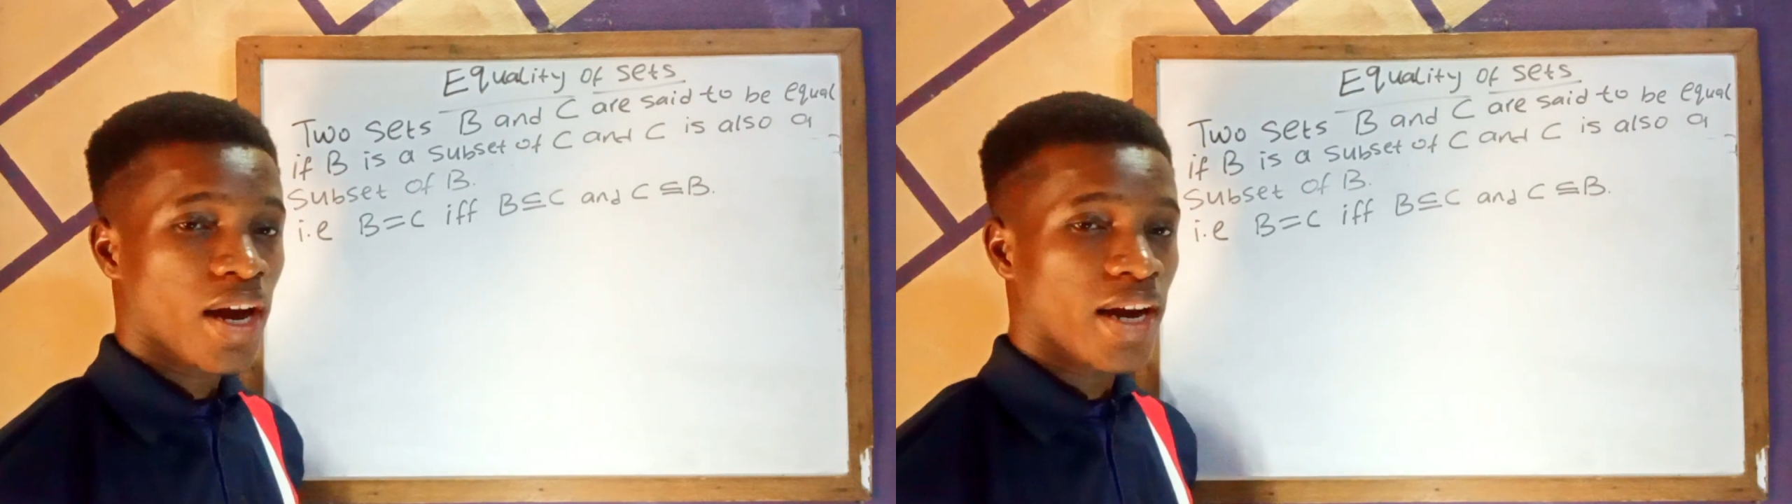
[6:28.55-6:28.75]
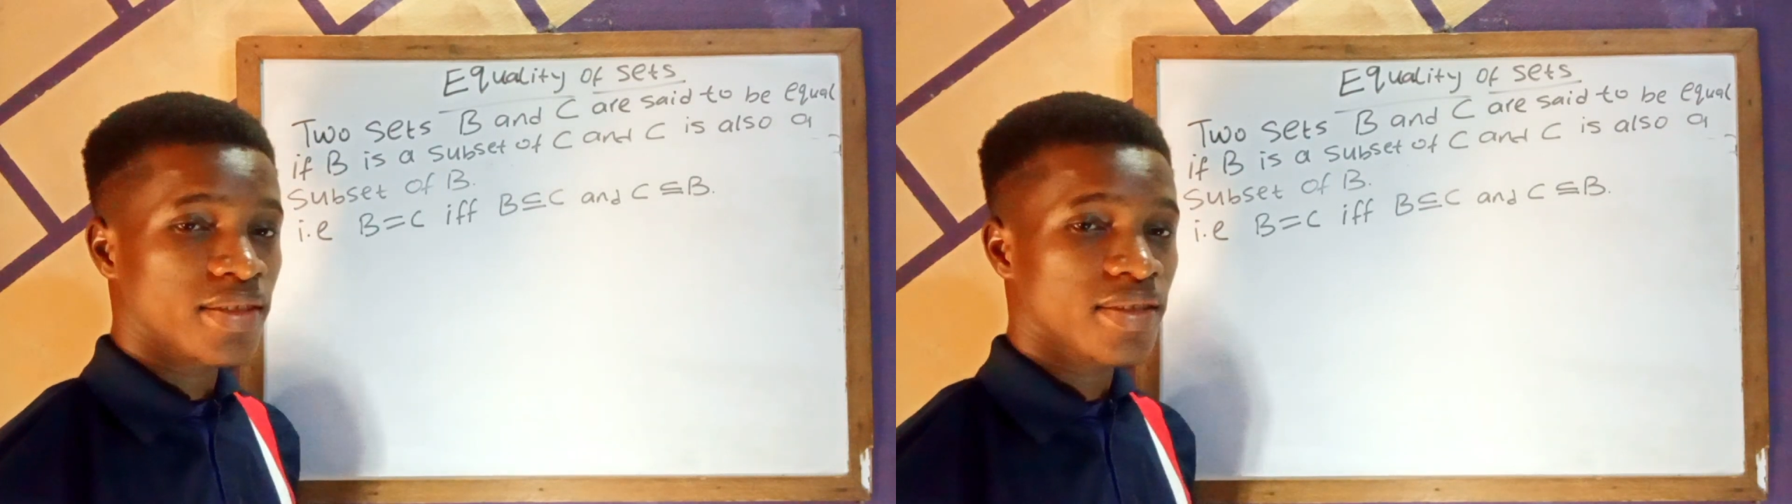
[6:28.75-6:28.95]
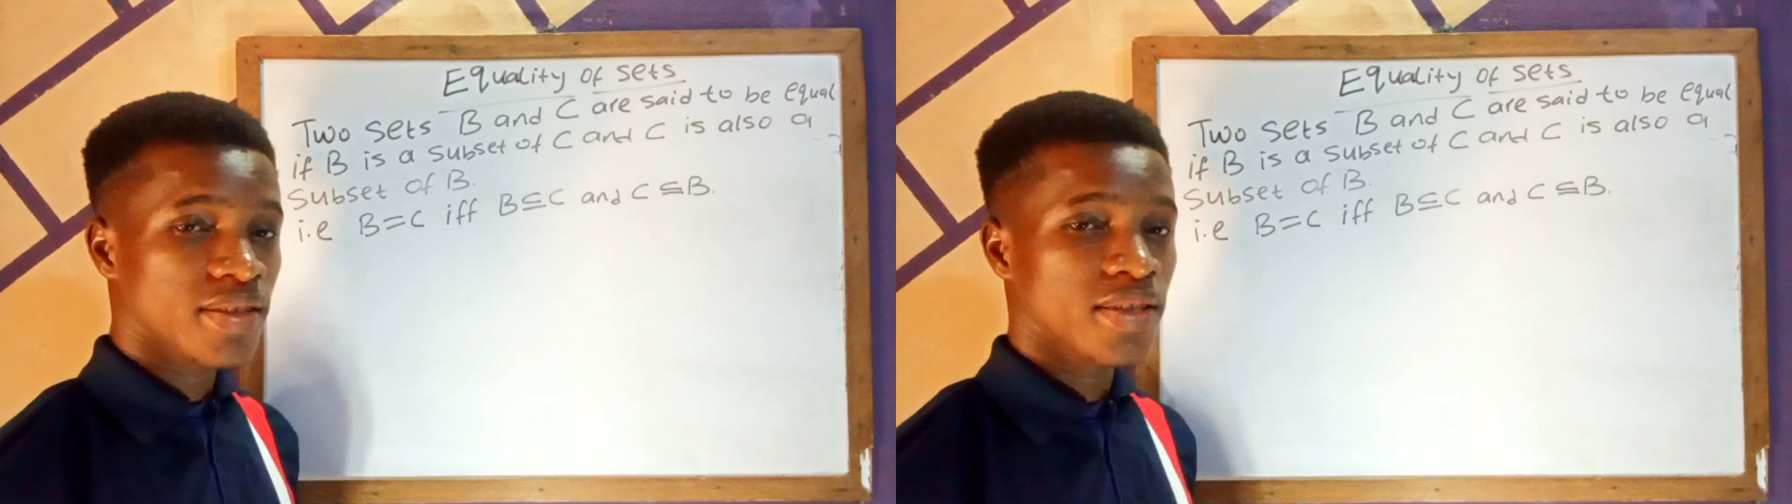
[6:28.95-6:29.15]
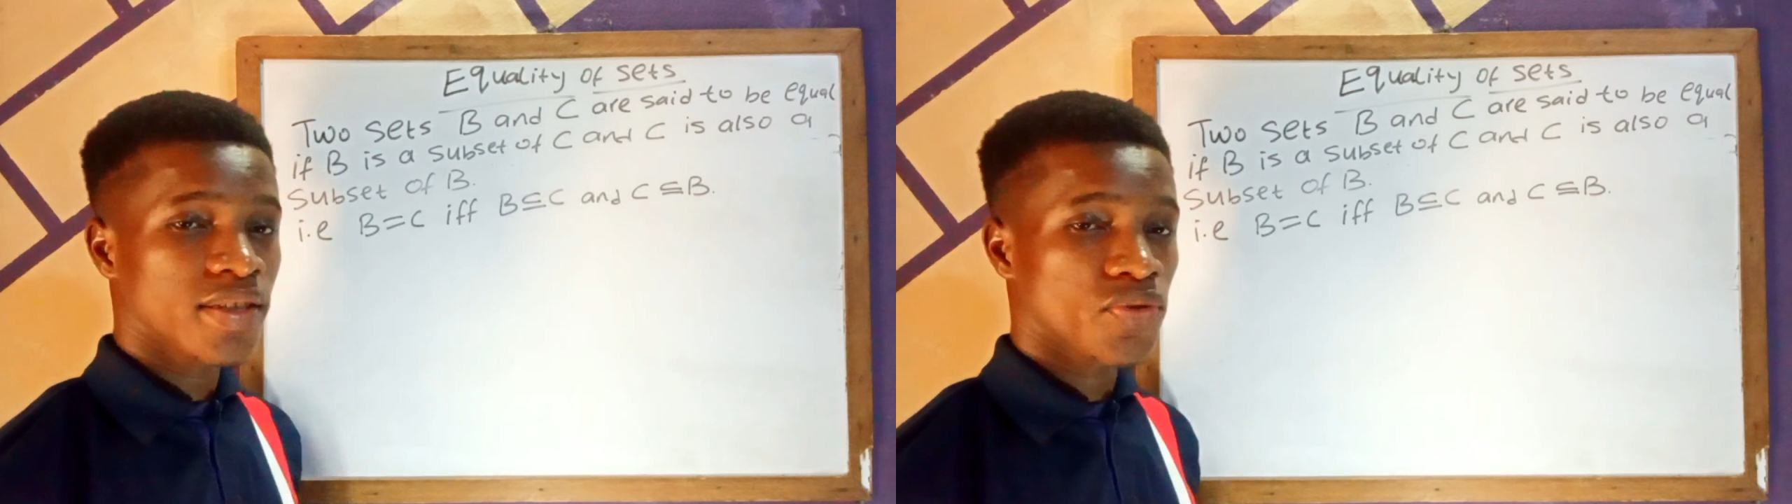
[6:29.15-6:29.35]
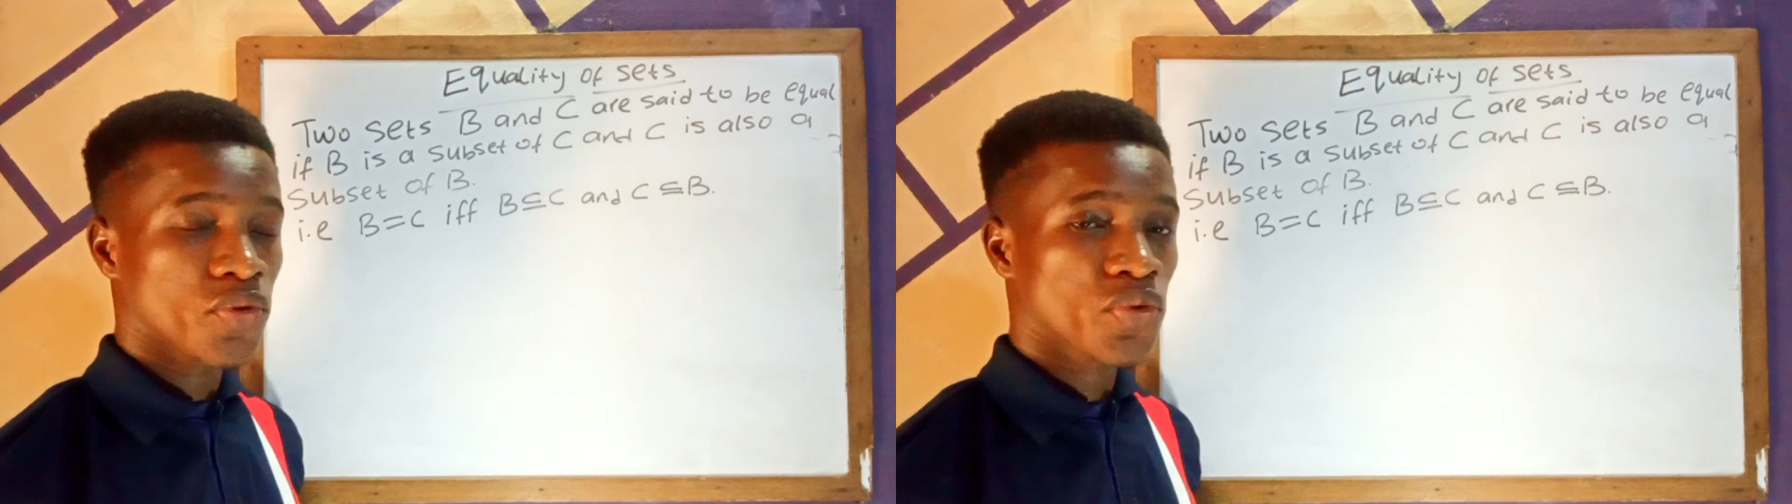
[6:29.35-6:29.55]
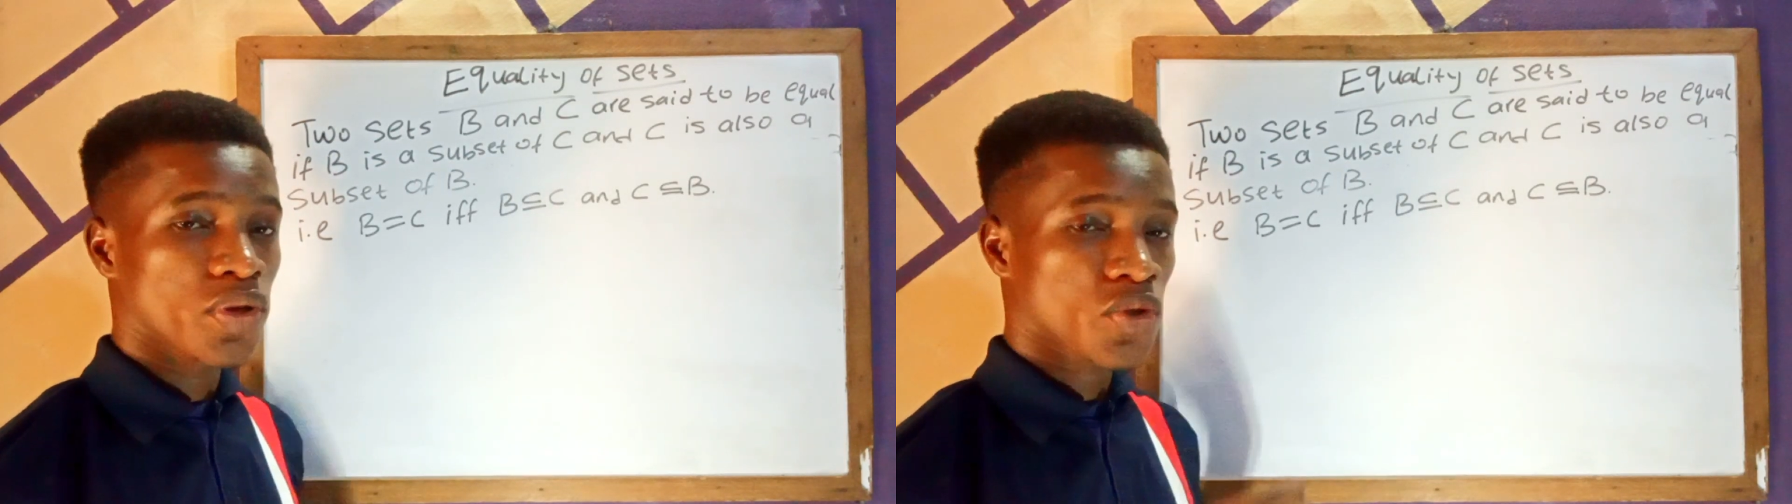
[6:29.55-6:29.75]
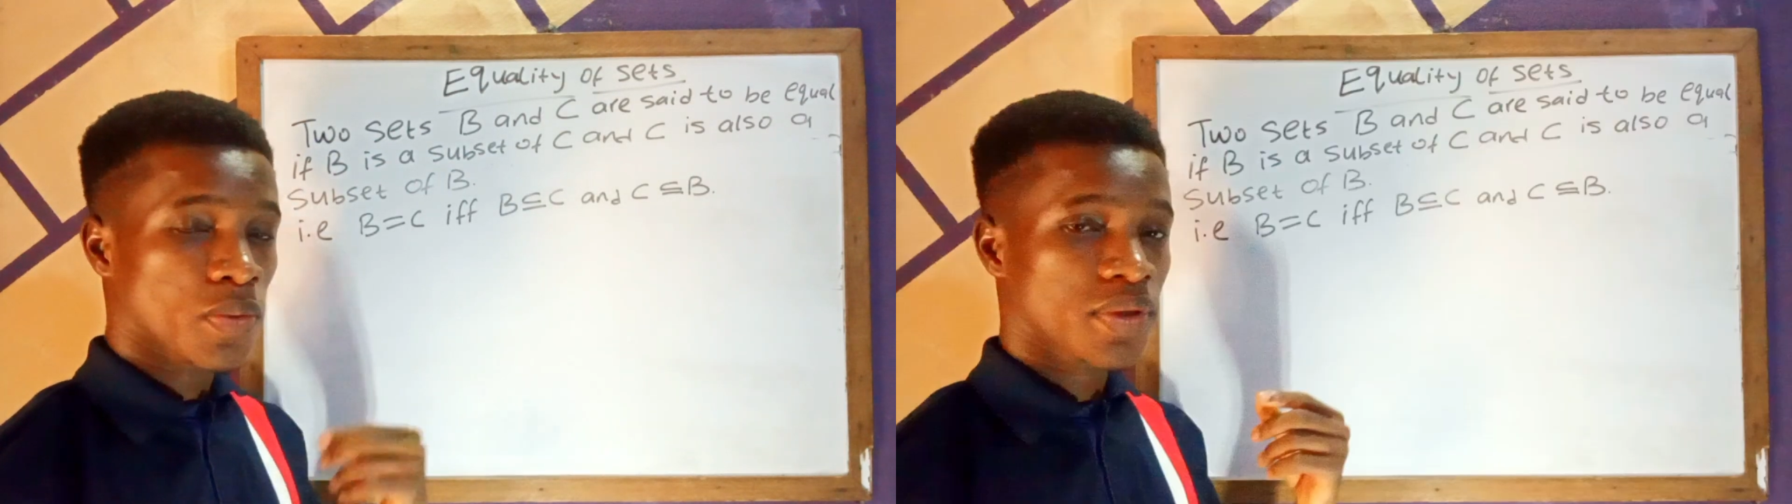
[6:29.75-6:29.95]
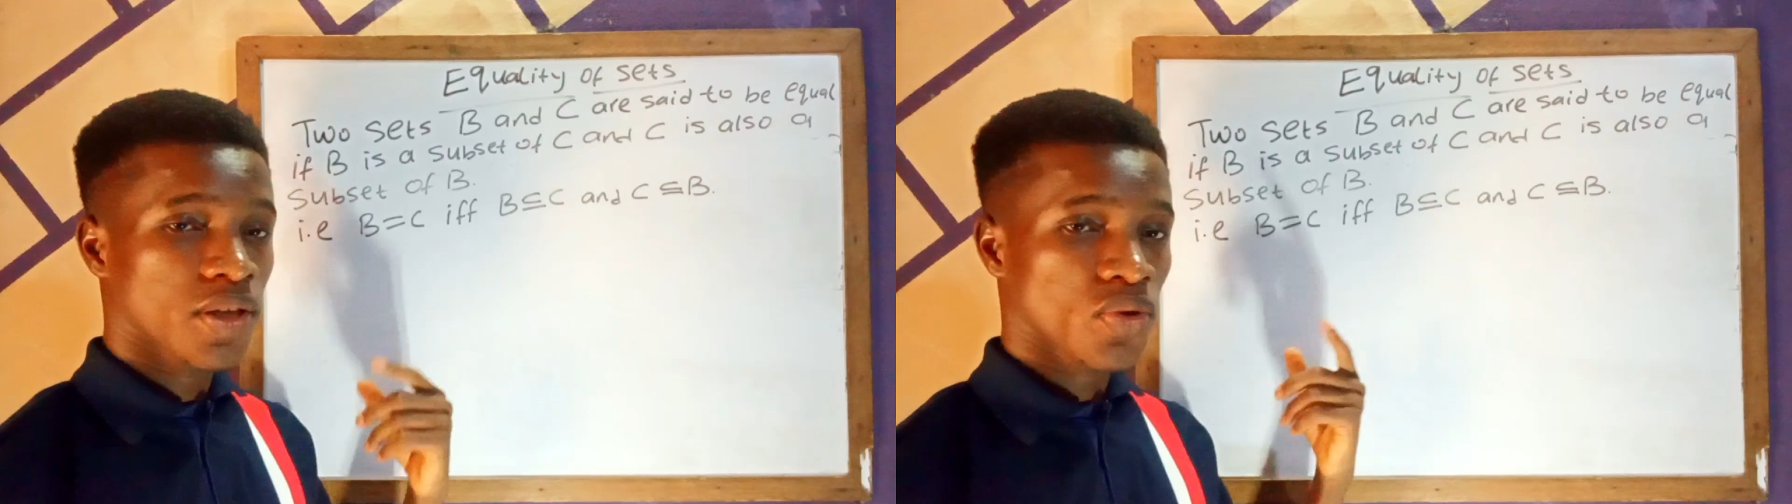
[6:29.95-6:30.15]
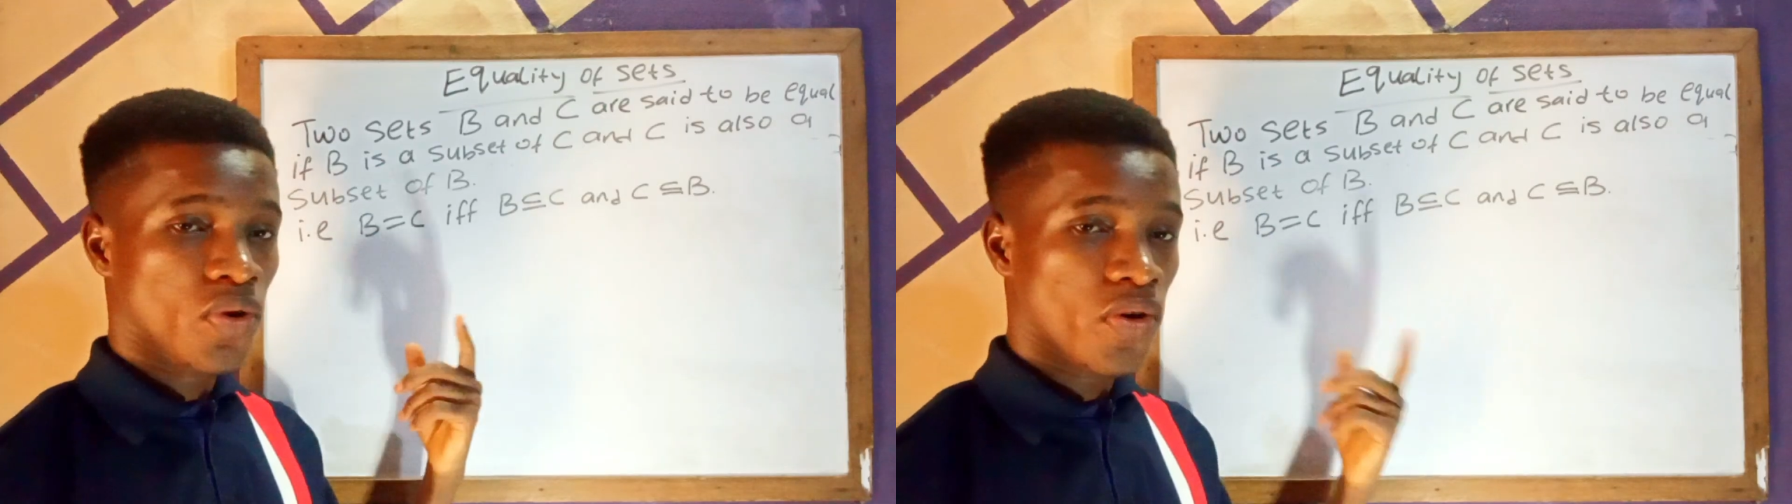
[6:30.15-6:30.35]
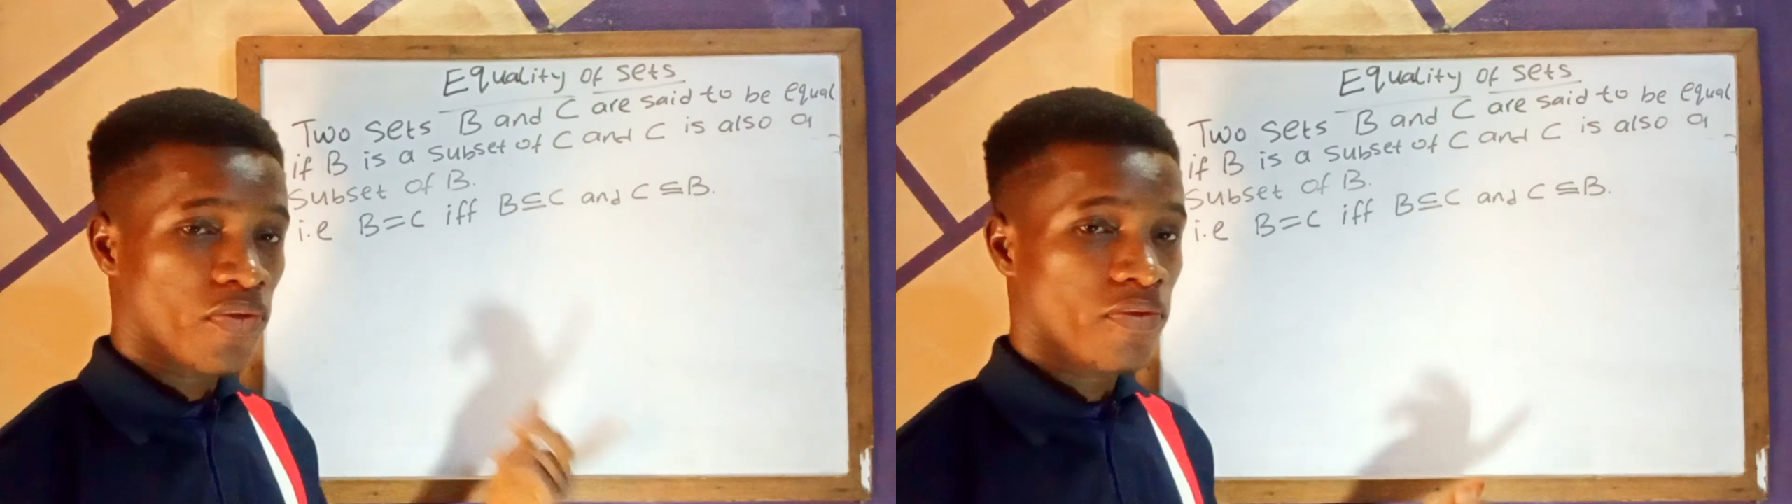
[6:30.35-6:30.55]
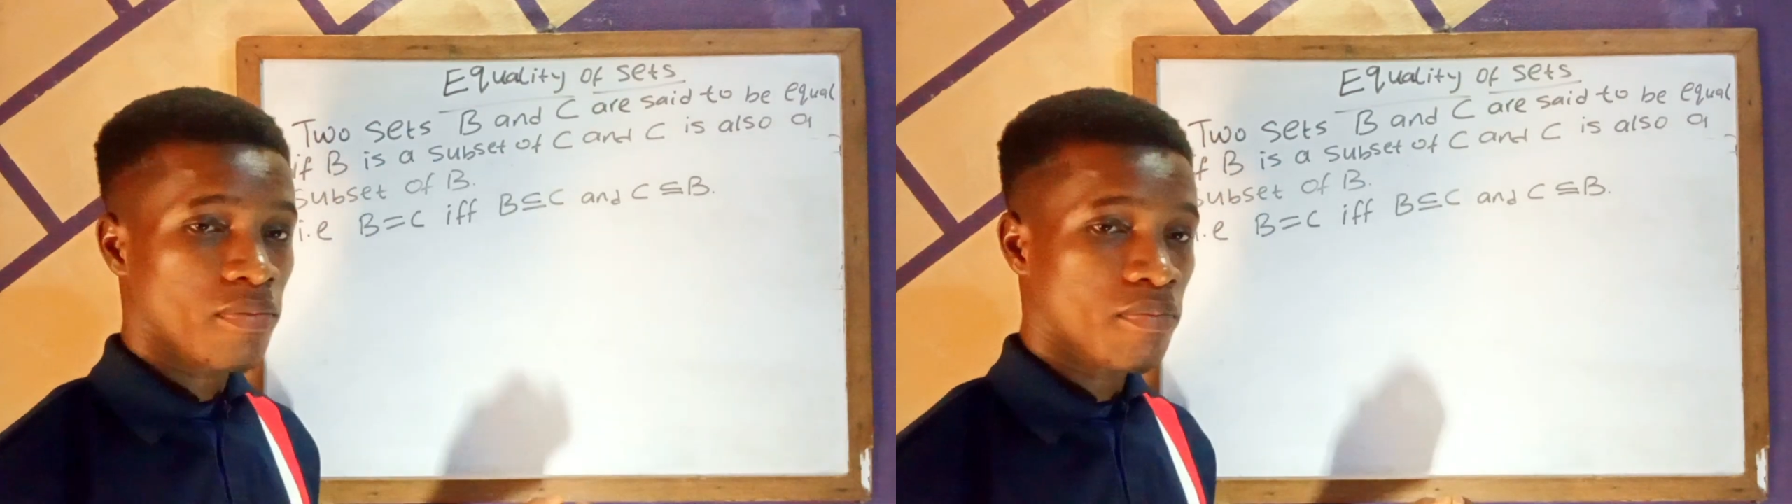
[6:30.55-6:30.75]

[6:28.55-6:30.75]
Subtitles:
and C is also a subset of